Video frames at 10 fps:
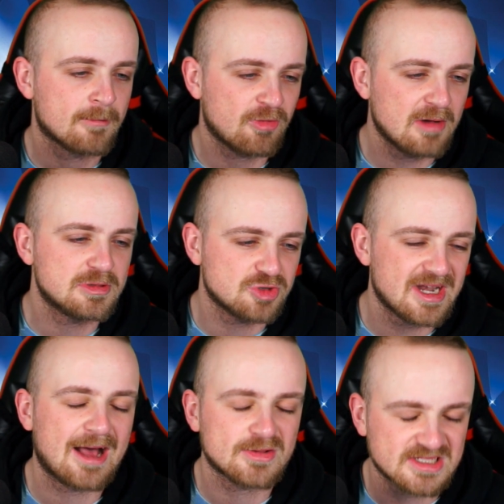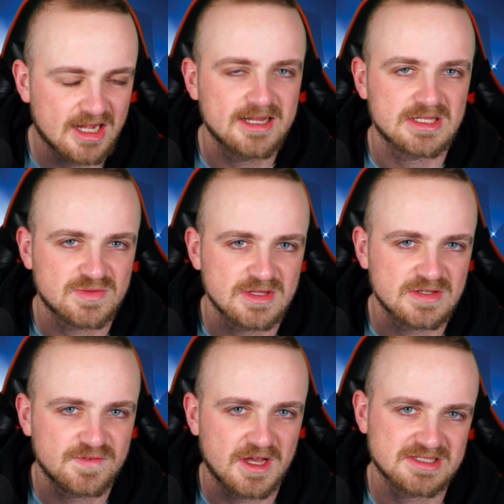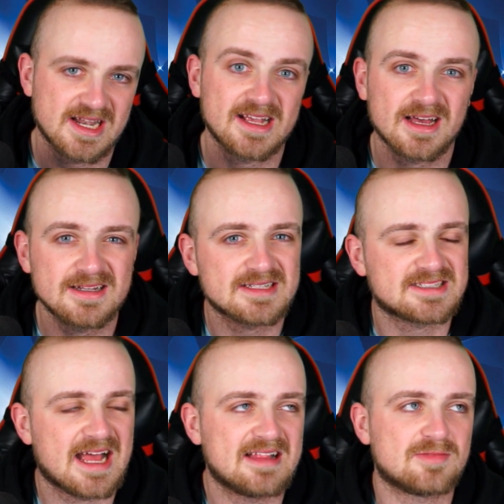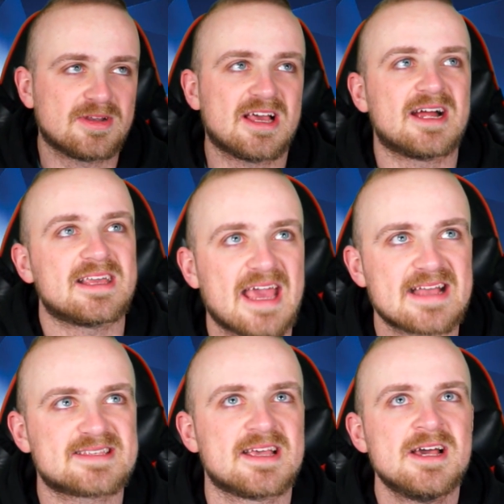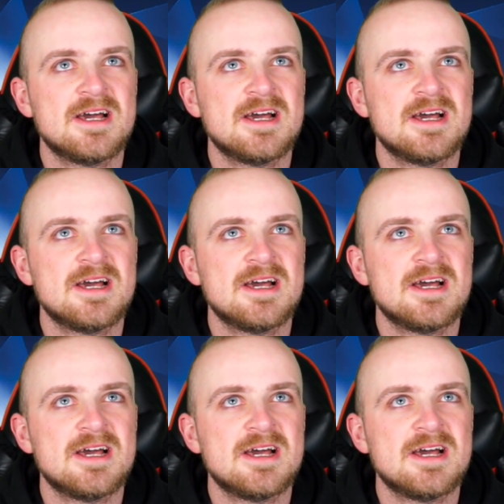Real Madrid outsiders for this first leg. Understandably, I guess.